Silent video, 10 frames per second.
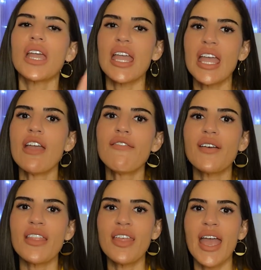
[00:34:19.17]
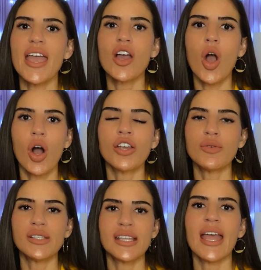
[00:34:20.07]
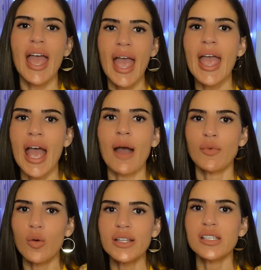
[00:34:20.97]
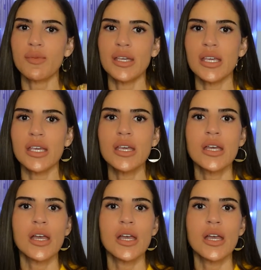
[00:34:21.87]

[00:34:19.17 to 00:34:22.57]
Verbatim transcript: if they call you and say hey i'm going to be